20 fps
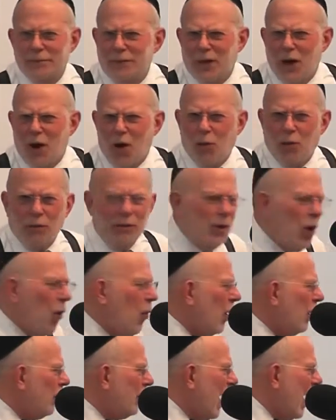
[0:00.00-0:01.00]
no,
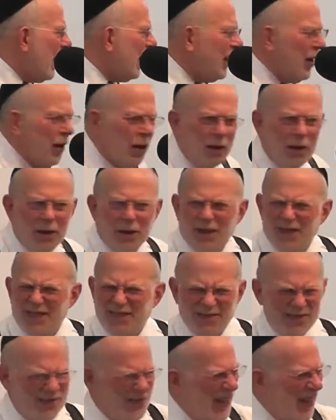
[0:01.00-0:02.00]
no, not here.
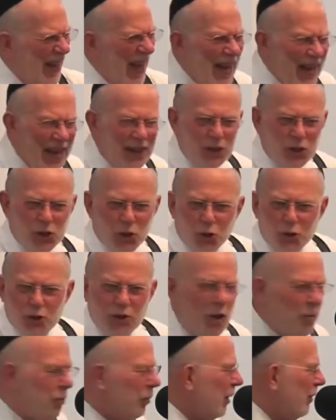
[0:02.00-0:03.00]
Forget it. Jews
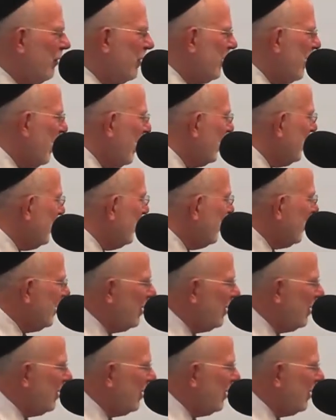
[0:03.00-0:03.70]
don't believe in God.